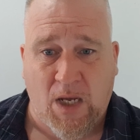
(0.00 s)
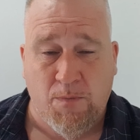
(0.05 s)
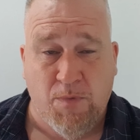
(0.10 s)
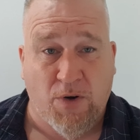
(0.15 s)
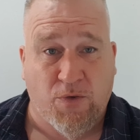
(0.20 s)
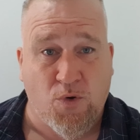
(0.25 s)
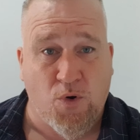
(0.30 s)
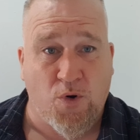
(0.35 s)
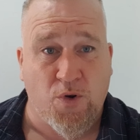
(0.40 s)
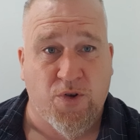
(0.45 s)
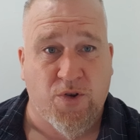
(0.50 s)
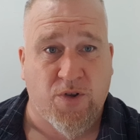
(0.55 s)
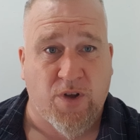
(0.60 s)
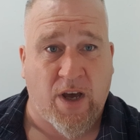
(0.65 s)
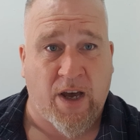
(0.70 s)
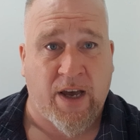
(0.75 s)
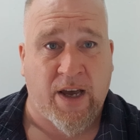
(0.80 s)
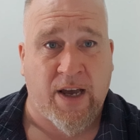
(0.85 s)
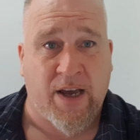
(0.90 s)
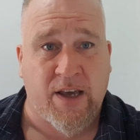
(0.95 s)
But of course,
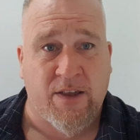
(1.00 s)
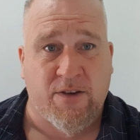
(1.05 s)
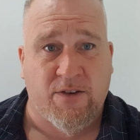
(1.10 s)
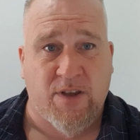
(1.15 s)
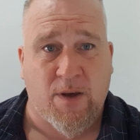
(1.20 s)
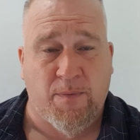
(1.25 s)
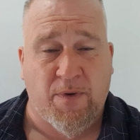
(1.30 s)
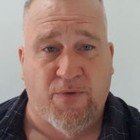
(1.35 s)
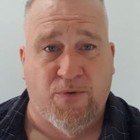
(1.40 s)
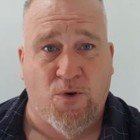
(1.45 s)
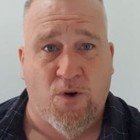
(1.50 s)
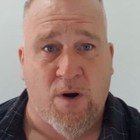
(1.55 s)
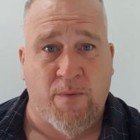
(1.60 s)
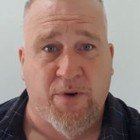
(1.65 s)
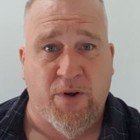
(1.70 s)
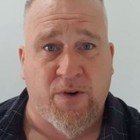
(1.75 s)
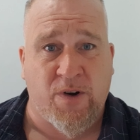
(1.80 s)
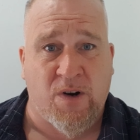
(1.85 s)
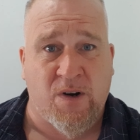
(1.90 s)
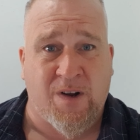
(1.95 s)
as I said before, I'm
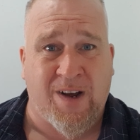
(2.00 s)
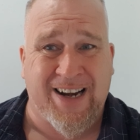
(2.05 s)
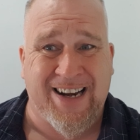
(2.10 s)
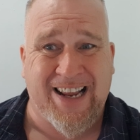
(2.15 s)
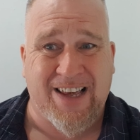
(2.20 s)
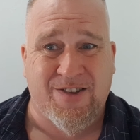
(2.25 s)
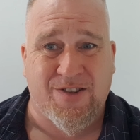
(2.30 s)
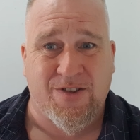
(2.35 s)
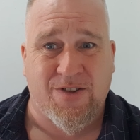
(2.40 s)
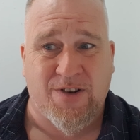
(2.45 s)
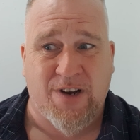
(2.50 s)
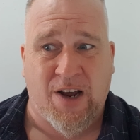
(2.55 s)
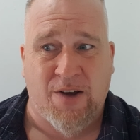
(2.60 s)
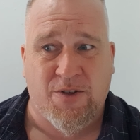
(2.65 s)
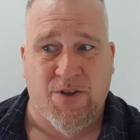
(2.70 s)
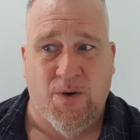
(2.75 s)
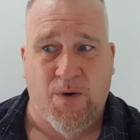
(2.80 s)
doing online lessons now,